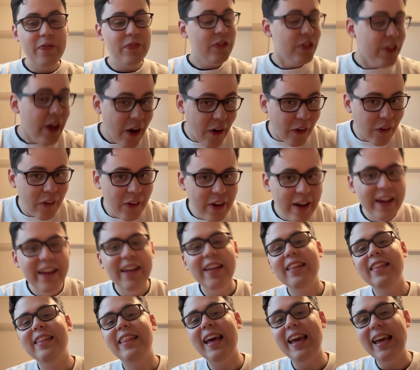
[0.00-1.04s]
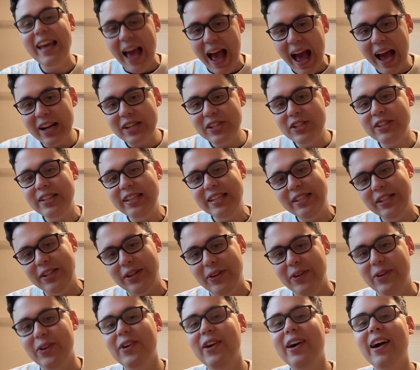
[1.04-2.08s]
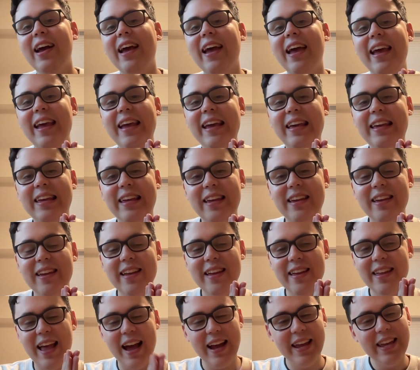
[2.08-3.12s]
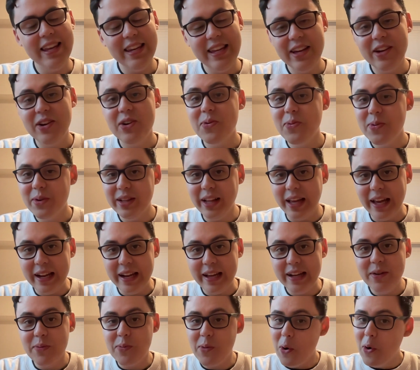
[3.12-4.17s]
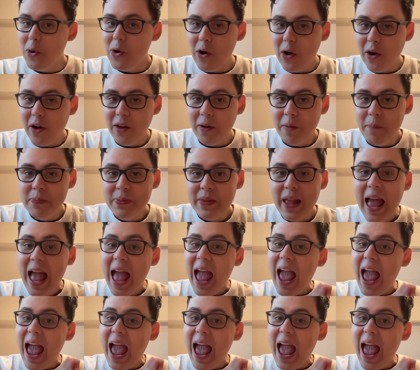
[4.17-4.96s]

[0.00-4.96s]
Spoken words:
No, they actually do a yakiniku-related roll call.